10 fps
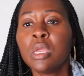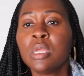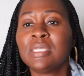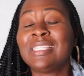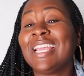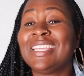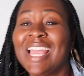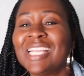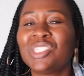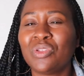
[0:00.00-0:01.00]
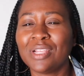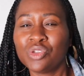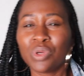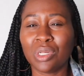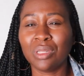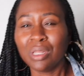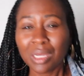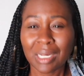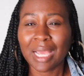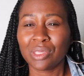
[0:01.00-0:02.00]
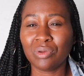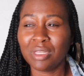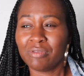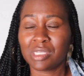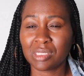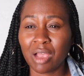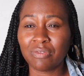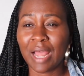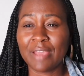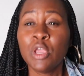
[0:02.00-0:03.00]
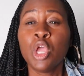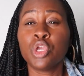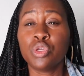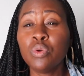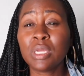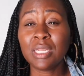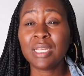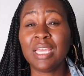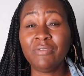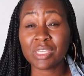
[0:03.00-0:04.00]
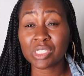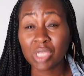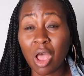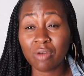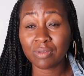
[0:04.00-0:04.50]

say yes so that you can look like you live in a soft life. You can live a soft